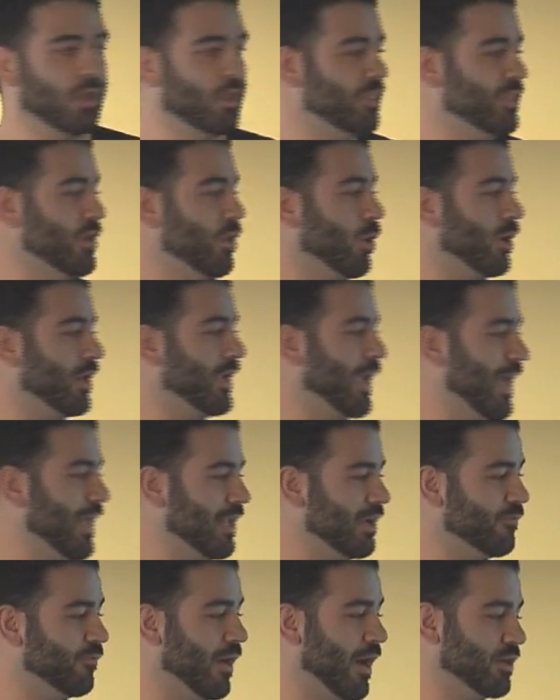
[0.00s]
The
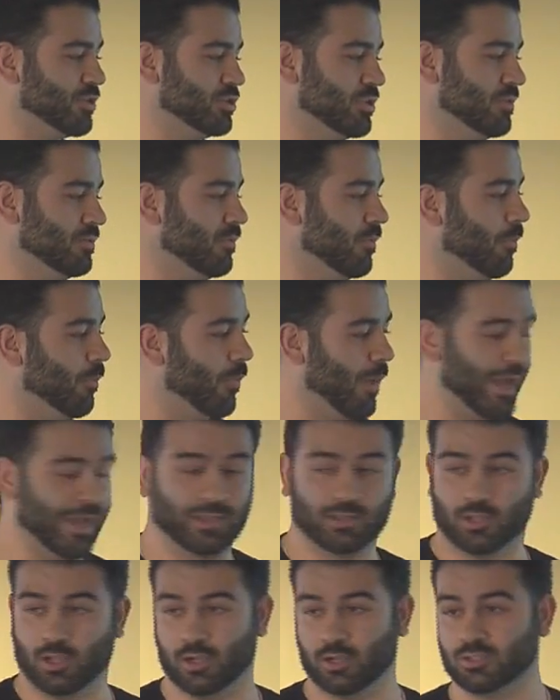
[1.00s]
organic fraction, by
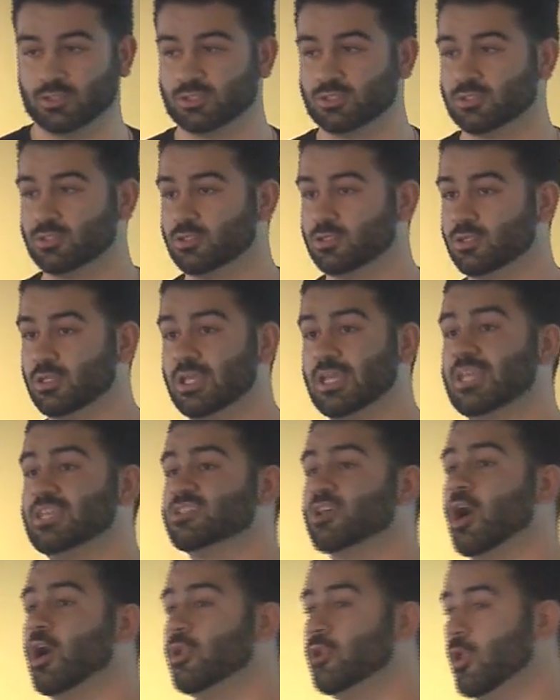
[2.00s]
and large, is
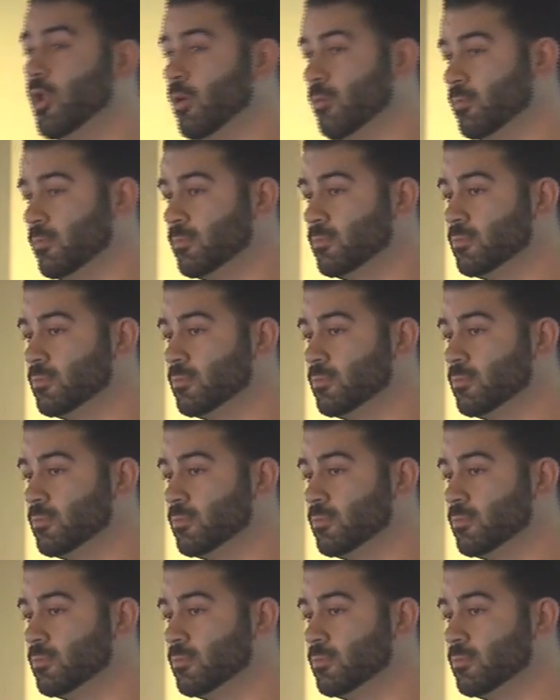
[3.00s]
unknown.